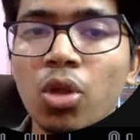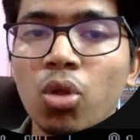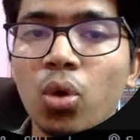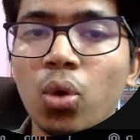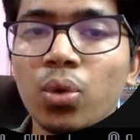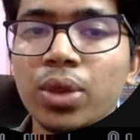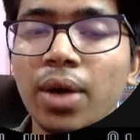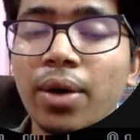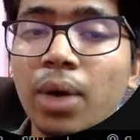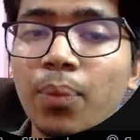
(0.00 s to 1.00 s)
So
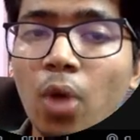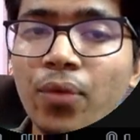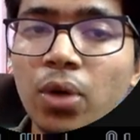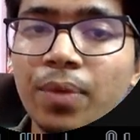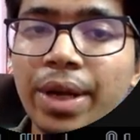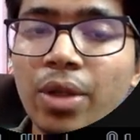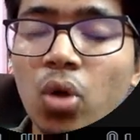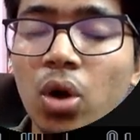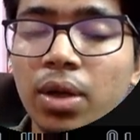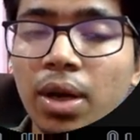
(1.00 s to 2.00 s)
the profit of tree
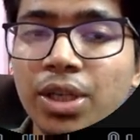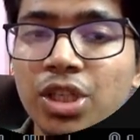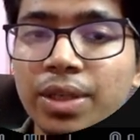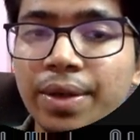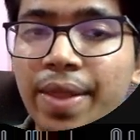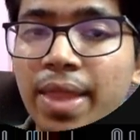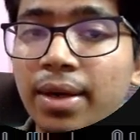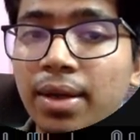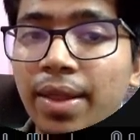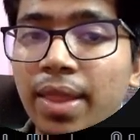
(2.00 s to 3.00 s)
set collection
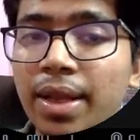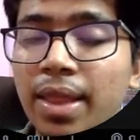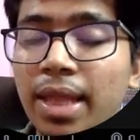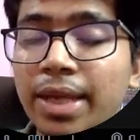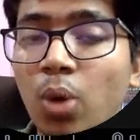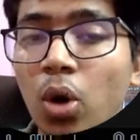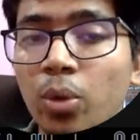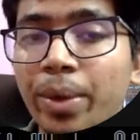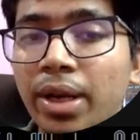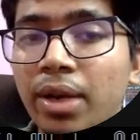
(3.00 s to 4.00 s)
is it
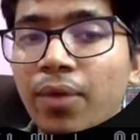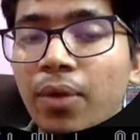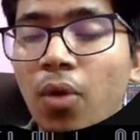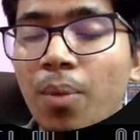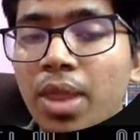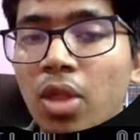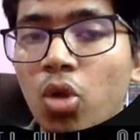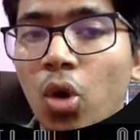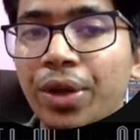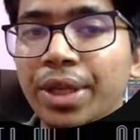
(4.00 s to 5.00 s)
automatically performs the
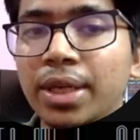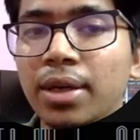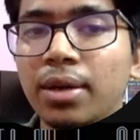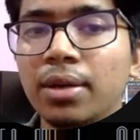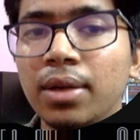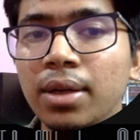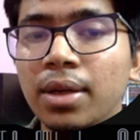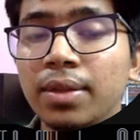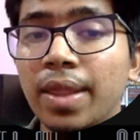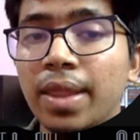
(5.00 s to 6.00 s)
sorting here.
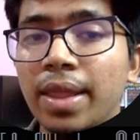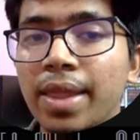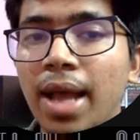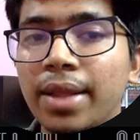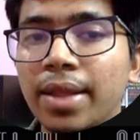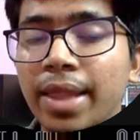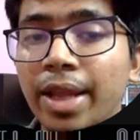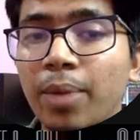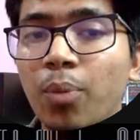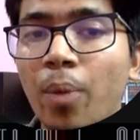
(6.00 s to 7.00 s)
This is, and the
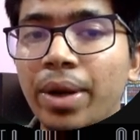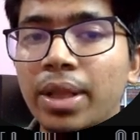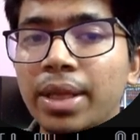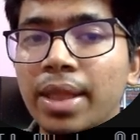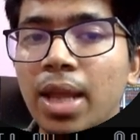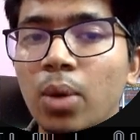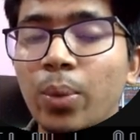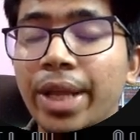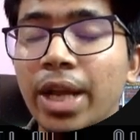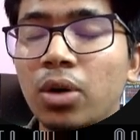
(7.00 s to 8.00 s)
second profit is that
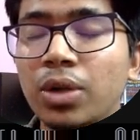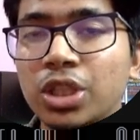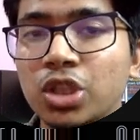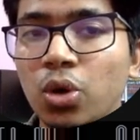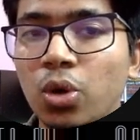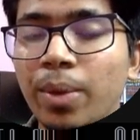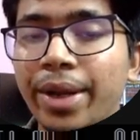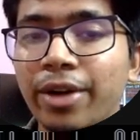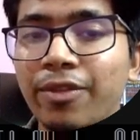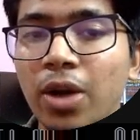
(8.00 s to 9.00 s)
we cannot store
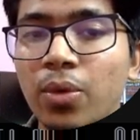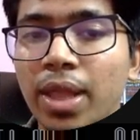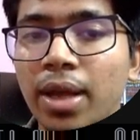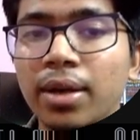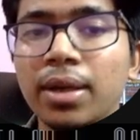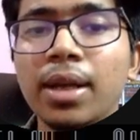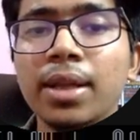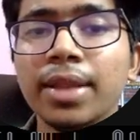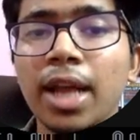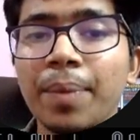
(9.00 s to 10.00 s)
duplicate values here.
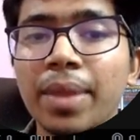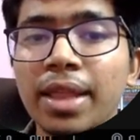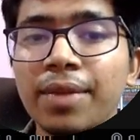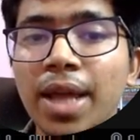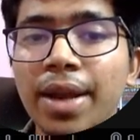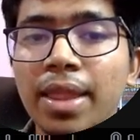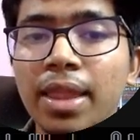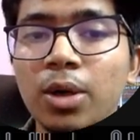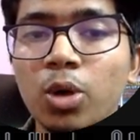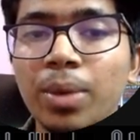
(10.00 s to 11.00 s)
That means if there
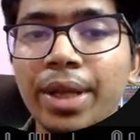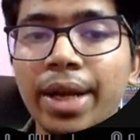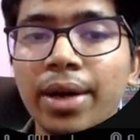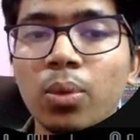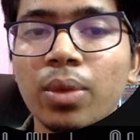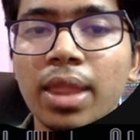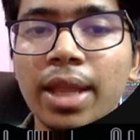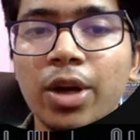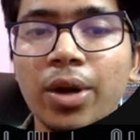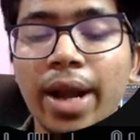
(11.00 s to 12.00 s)
is duplicate
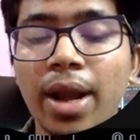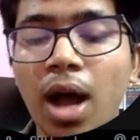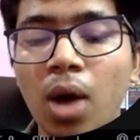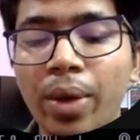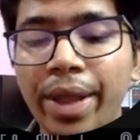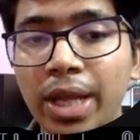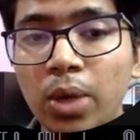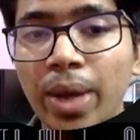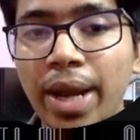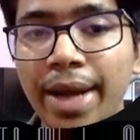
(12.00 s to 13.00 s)
set.add how,
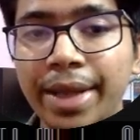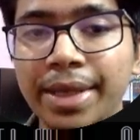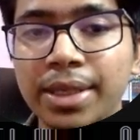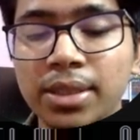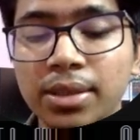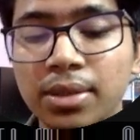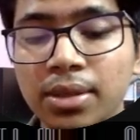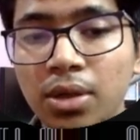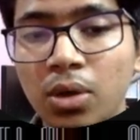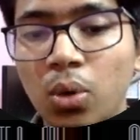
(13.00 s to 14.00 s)
again we are adding it.
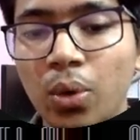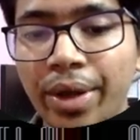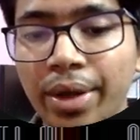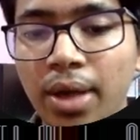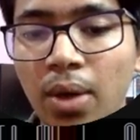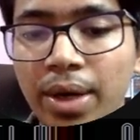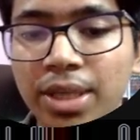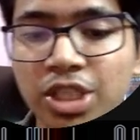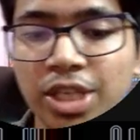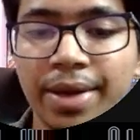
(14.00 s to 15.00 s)
Okay, now
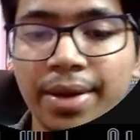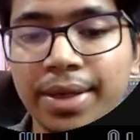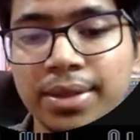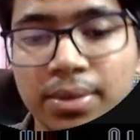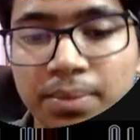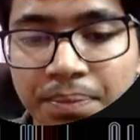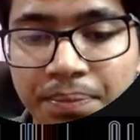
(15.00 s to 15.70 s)
let's check it.